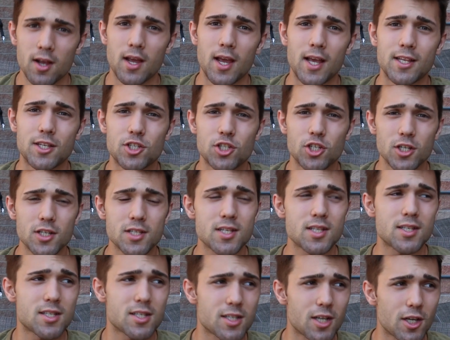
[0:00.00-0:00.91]
It's
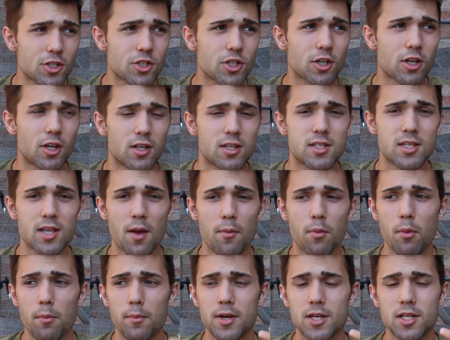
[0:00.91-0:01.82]
just such a good
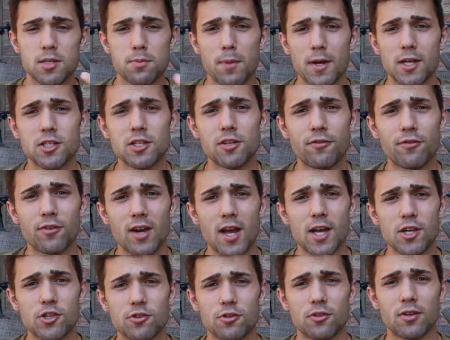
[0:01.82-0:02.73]
supplement, especially for
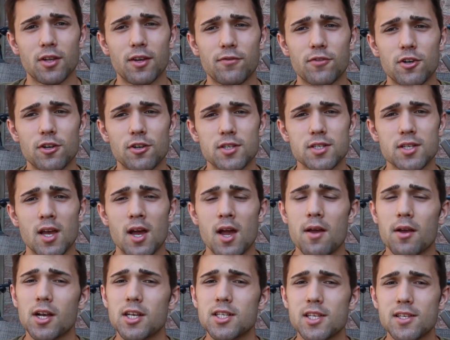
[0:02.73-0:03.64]
natural lifters,
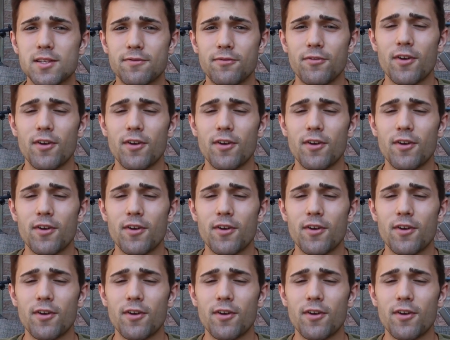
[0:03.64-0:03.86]
because it's